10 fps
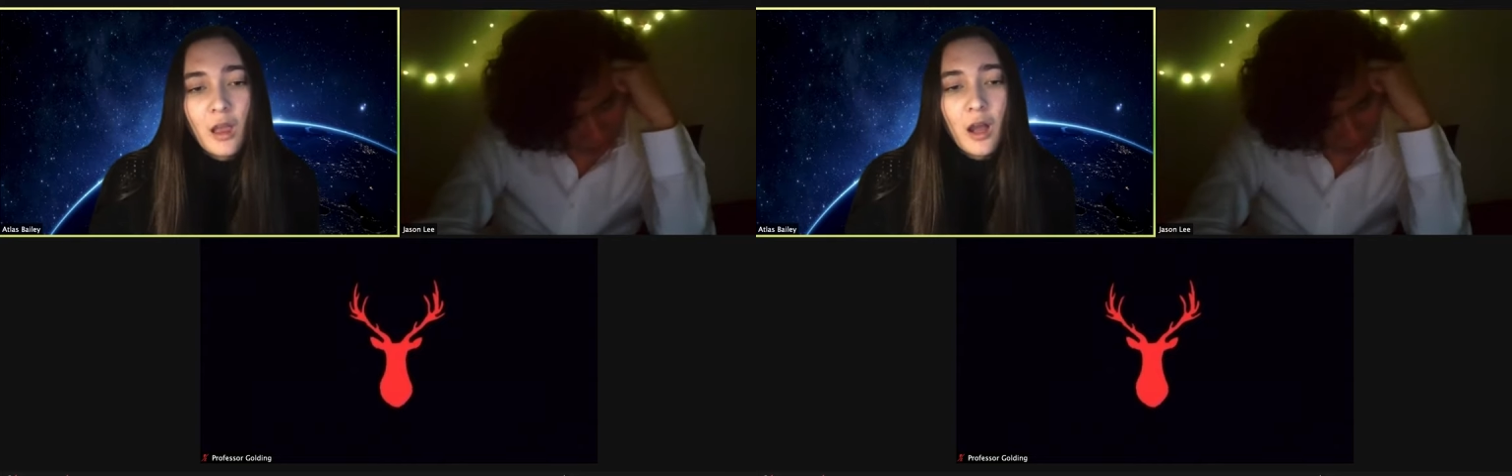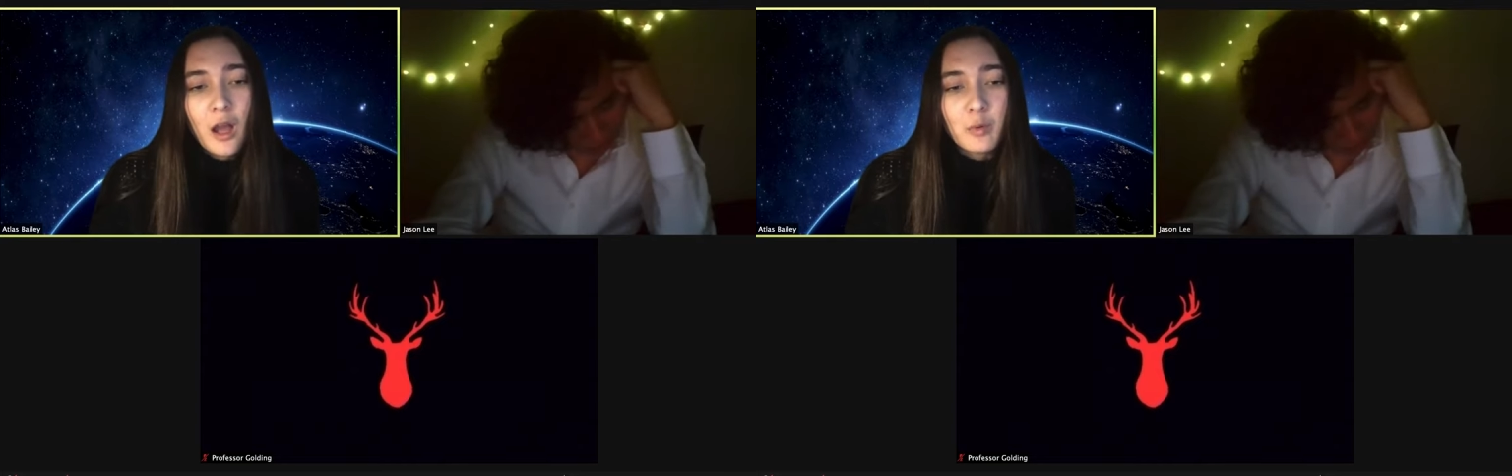
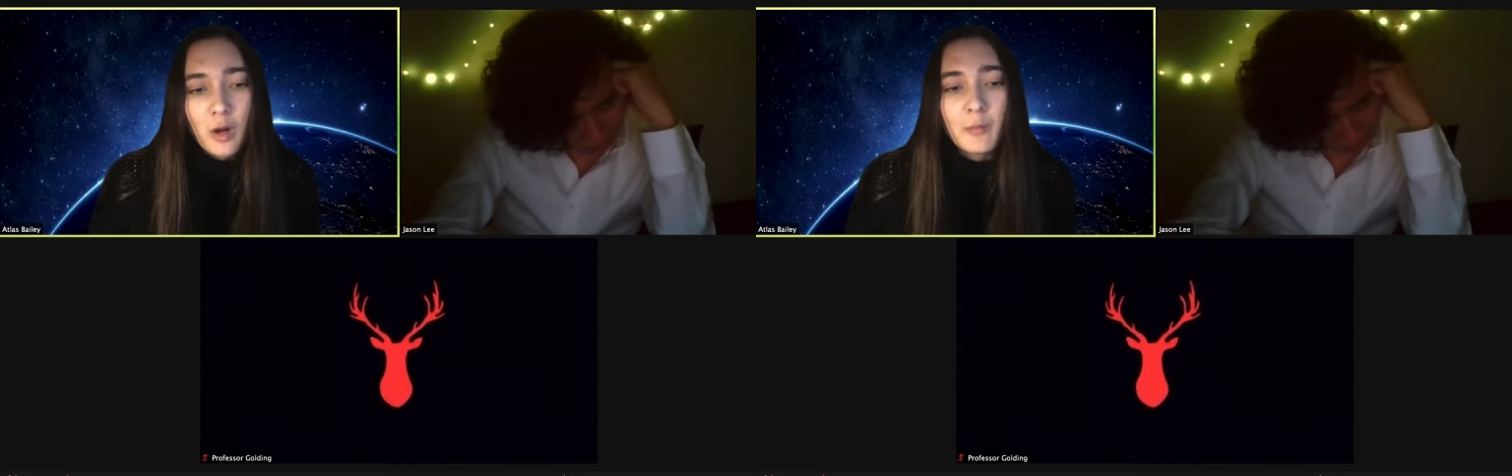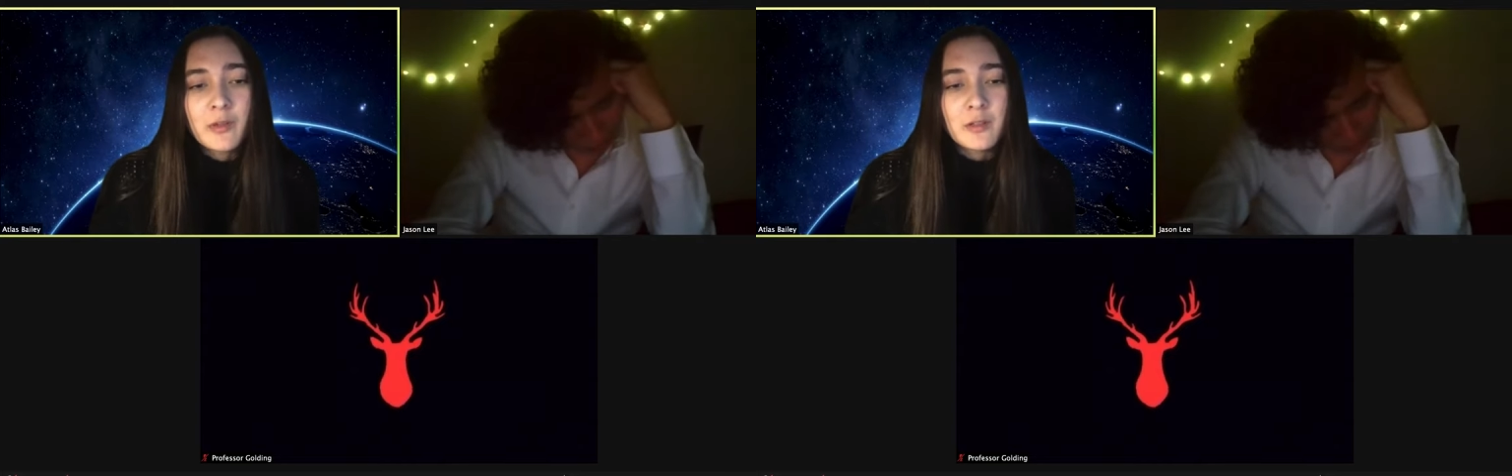I
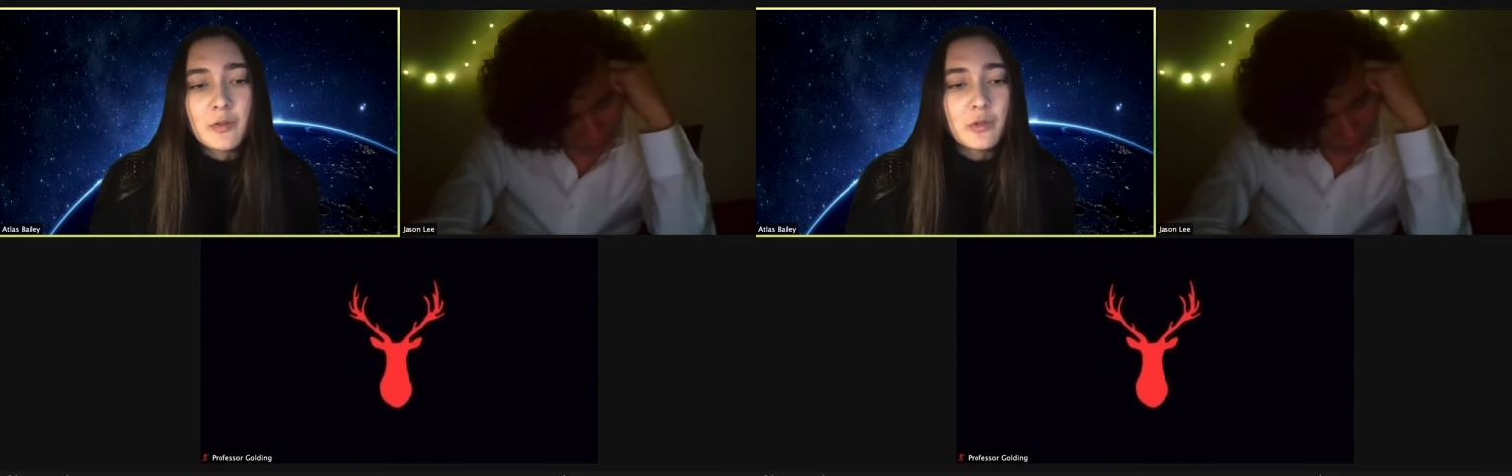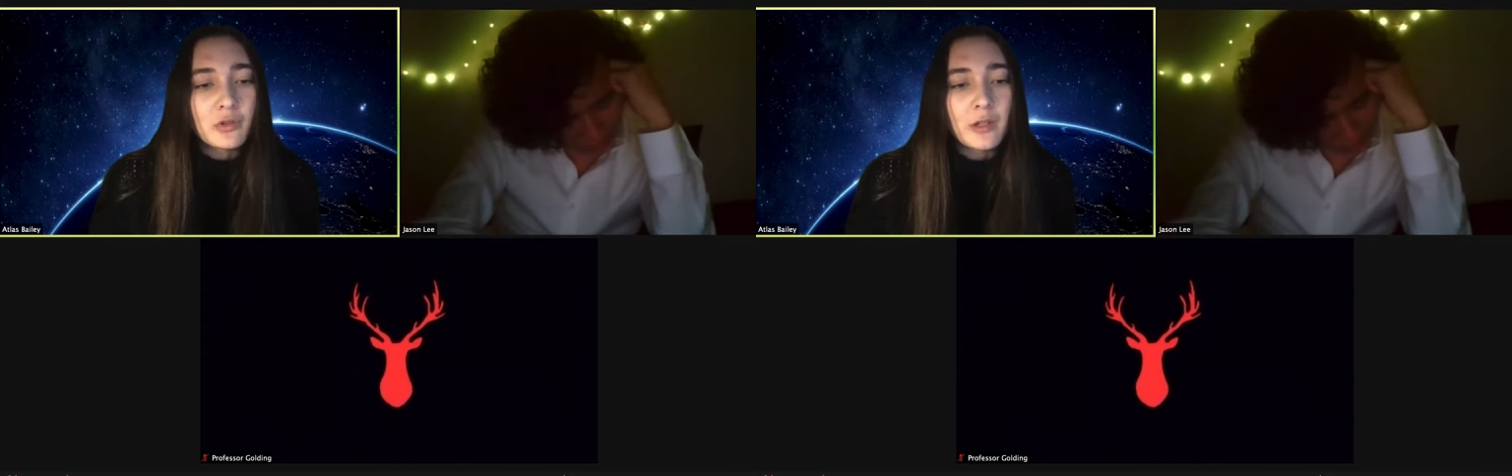promise you,
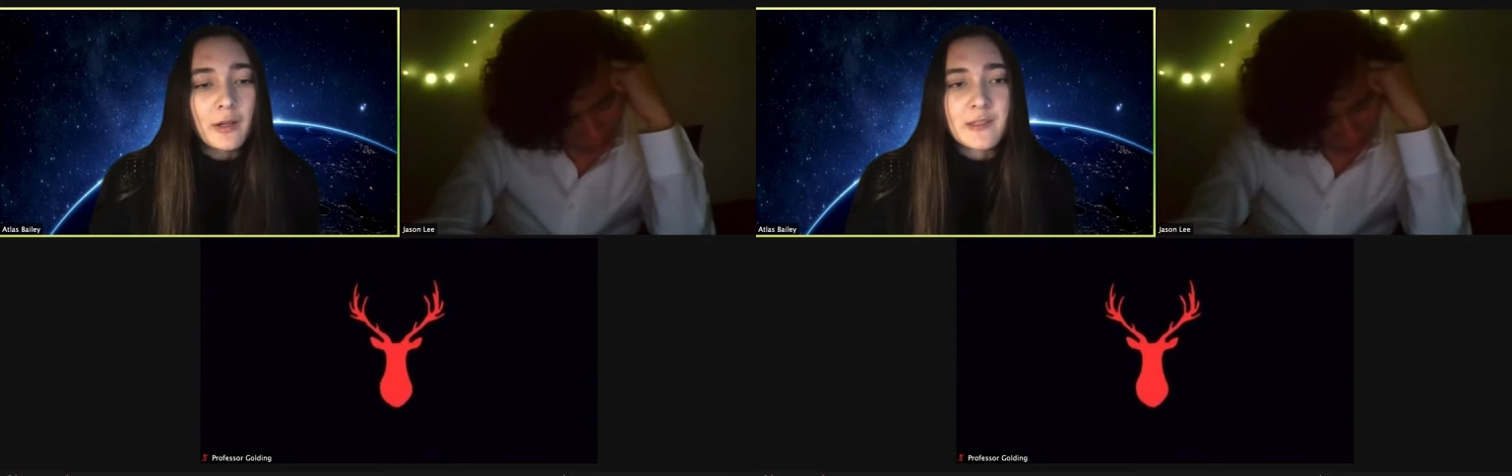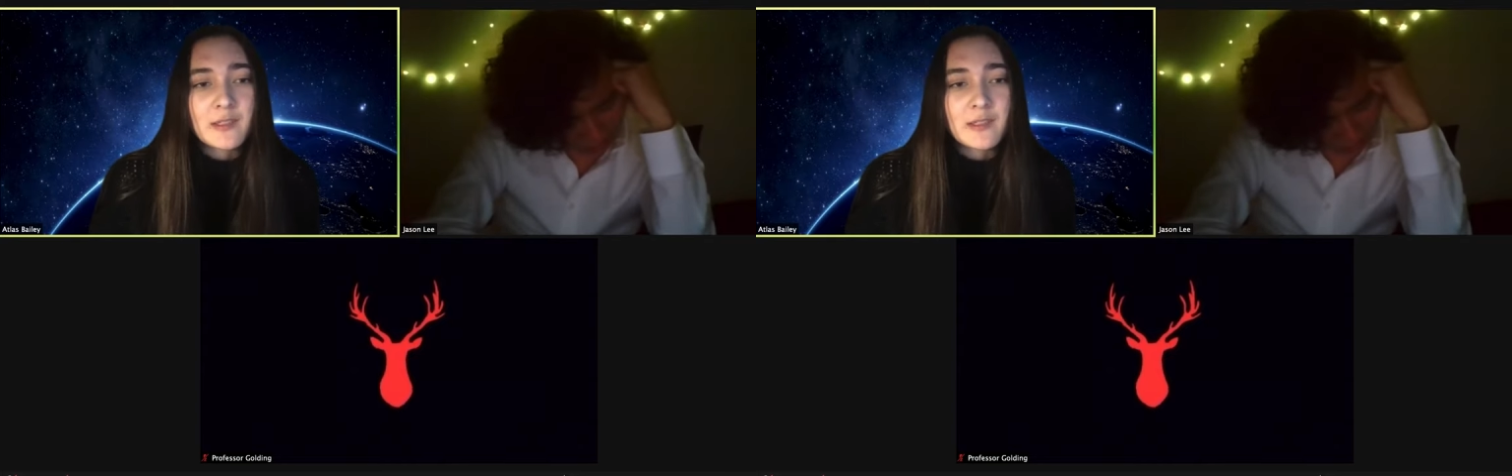you should not